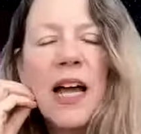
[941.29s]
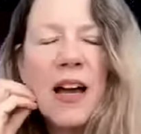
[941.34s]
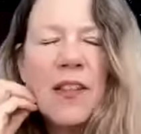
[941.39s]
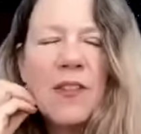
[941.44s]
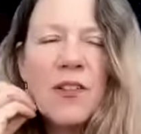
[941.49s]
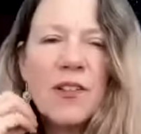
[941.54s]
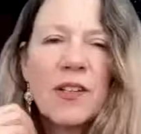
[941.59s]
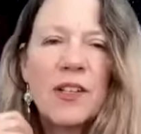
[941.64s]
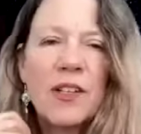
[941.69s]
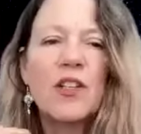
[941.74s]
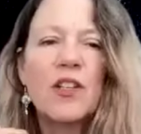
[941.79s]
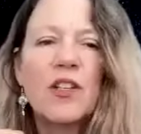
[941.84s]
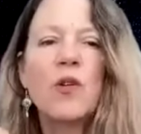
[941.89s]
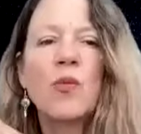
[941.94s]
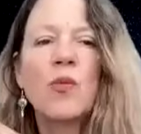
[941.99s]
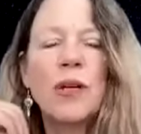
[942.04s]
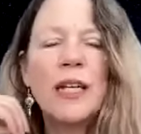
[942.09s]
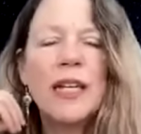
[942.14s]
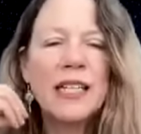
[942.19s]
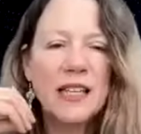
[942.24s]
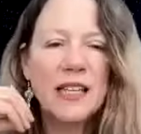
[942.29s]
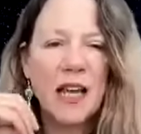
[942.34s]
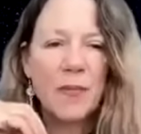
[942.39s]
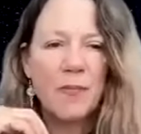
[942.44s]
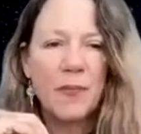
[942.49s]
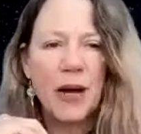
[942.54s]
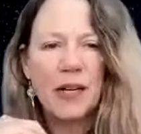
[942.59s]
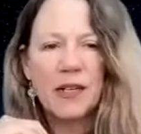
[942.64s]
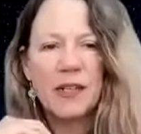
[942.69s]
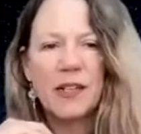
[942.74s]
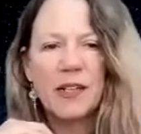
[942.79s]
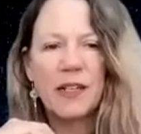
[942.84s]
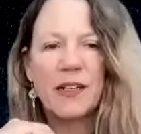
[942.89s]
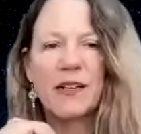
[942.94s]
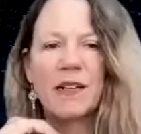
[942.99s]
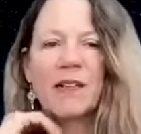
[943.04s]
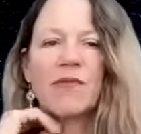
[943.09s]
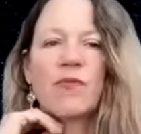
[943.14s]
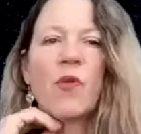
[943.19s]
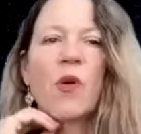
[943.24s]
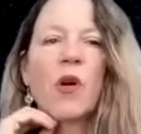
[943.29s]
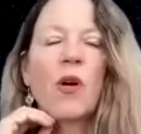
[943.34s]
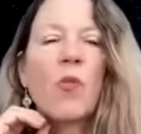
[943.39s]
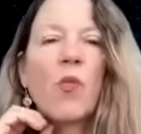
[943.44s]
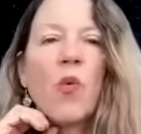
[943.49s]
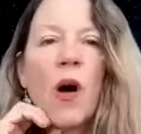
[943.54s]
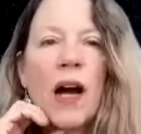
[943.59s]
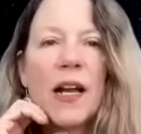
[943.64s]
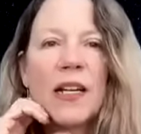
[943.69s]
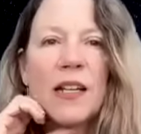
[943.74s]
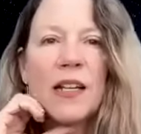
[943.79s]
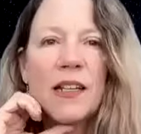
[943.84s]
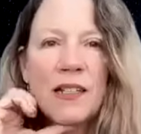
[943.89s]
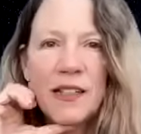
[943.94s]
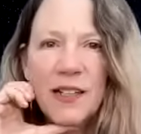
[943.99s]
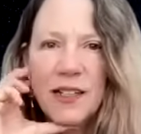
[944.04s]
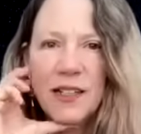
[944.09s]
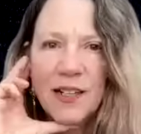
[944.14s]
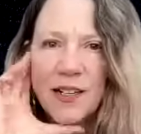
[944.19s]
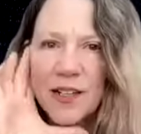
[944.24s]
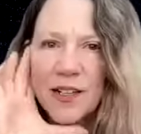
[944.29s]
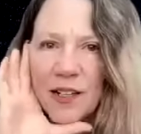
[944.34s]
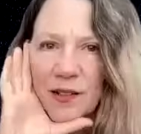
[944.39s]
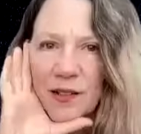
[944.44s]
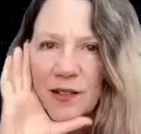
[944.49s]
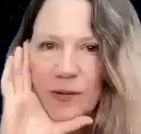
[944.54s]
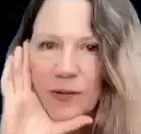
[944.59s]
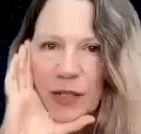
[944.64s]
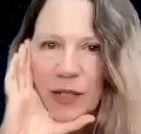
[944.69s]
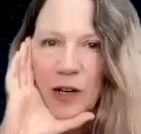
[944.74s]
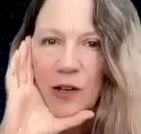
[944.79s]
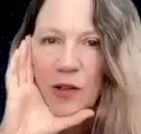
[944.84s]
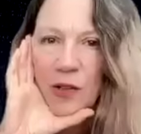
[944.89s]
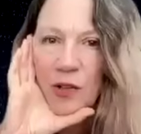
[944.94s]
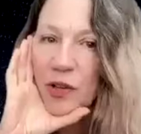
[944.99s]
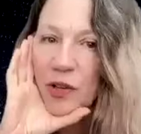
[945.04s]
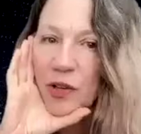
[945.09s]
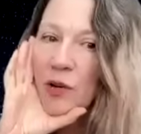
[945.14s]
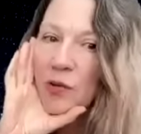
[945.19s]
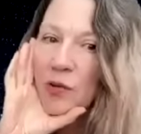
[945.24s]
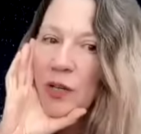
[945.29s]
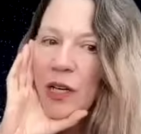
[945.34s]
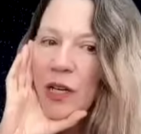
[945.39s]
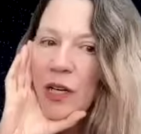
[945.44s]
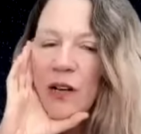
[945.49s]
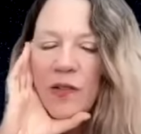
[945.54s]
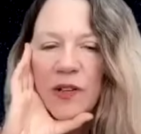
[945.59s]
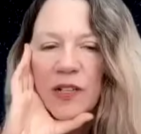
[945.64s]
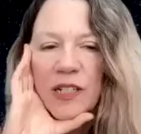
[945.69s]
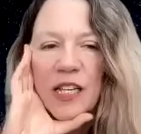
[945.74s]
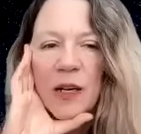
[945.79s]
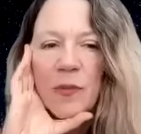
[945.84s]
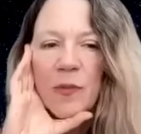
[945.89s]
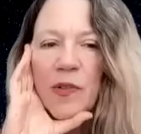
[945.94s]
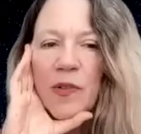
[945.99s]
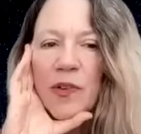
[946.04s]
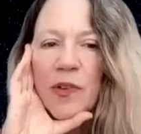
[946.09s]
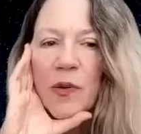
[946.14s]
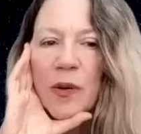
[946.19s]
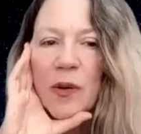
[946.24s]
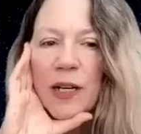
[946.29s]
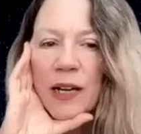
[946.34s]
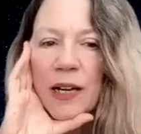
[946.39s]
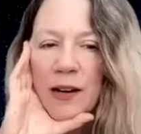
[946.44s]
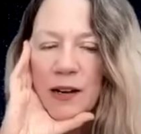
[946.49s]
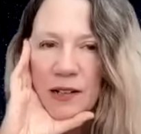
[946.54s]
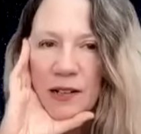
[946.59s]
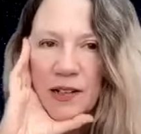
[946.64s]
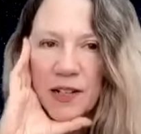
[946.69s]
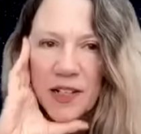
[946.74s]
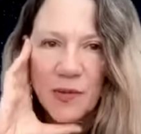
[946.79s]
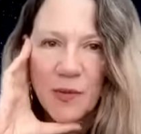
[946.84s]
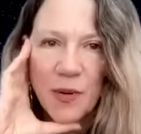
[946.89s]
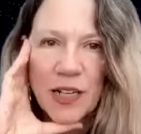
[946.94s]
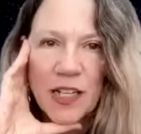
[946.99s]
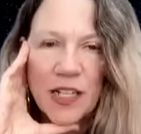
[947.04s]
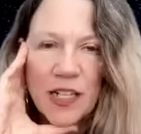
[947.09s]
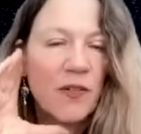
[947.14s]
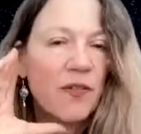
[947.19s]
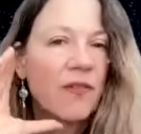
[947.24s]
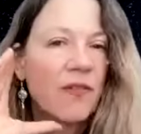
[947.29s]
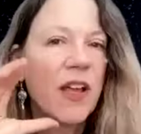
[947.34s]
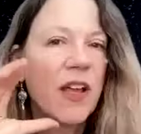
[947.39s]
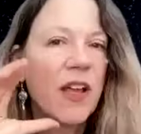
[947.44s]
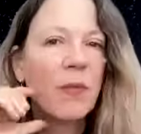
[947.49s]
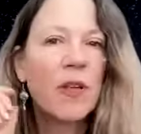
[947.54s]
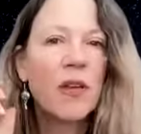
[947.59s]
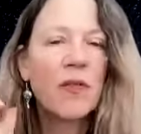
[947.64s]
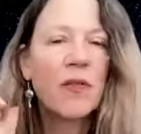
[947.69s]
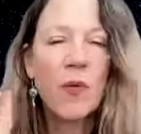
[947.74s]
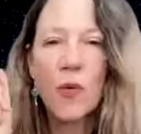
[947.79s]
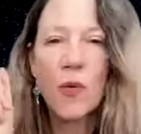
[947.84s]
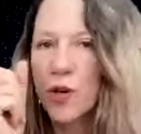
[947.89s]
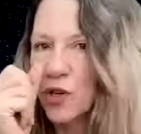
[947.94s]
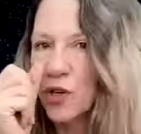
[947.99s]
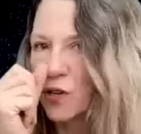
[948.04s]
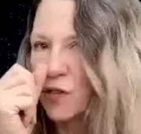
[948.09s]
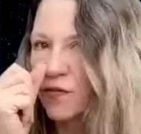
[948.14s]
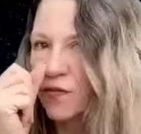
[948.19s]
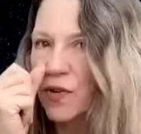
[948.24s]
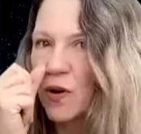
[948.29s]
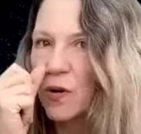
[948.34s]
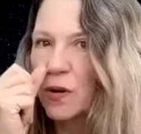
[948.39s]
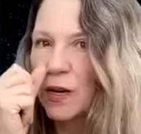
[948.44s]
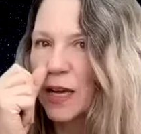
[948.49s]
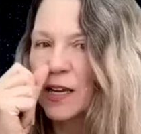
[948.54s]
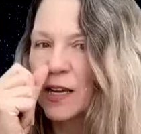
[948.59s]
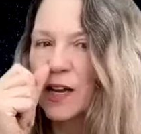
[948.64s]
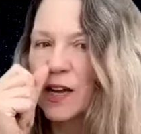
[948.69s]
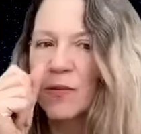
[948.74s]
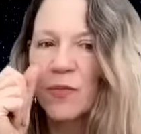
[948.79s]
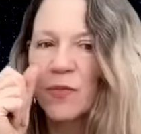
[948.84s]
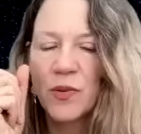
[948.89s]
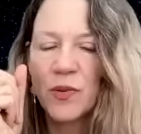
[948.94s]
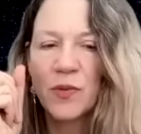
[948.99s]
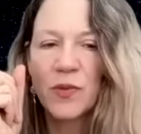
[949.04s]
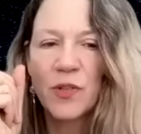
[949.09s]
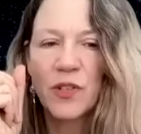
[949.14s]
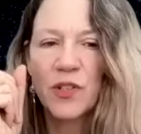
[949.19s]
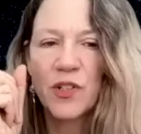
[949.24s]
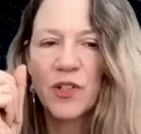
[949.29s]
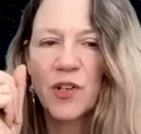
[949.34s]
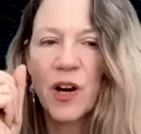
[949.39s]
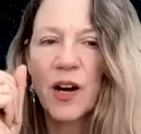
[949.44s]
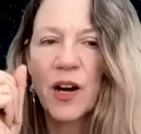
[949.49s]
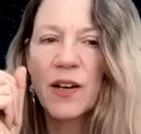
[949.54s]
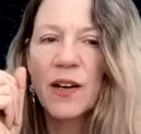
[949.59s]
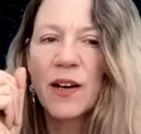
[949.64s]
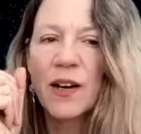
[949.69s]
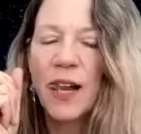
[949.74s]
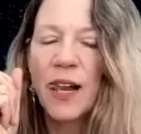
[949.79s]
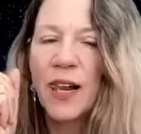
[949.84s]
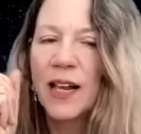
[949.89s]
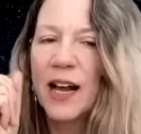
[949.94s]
And there's a new reset button here for one year. But also, for some of you, inheritance monies from family of origin folk can come through this chart.